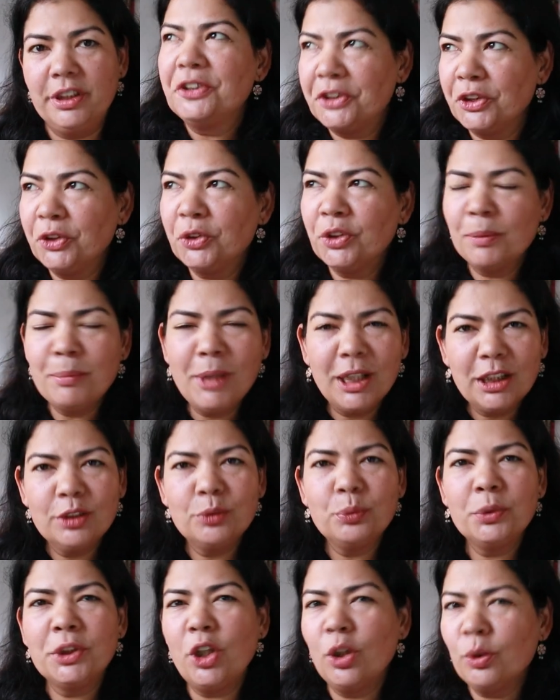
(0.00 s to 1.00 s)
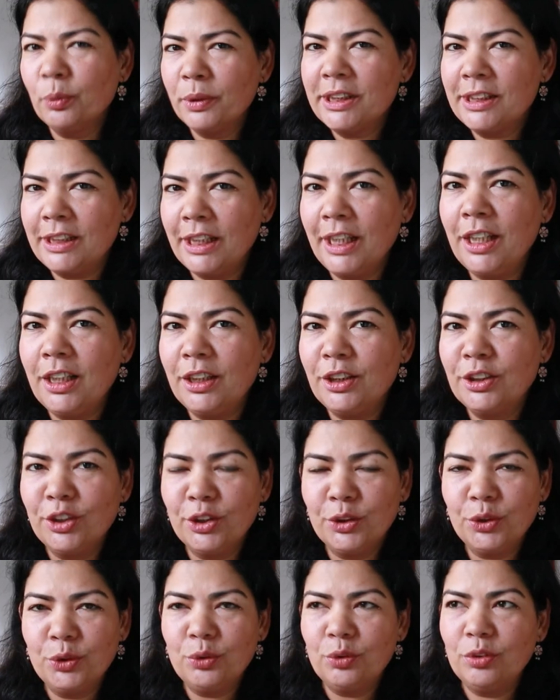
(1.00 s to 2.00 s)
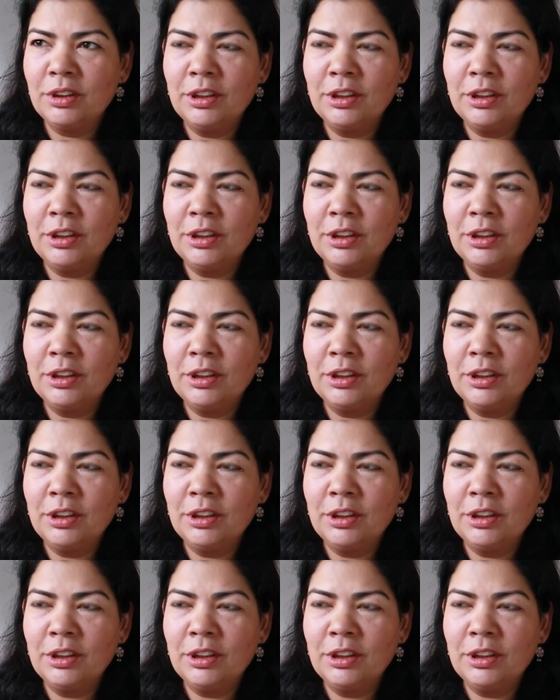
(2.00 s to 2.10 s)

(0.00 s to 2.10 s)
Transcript: So the monk would always say, you know,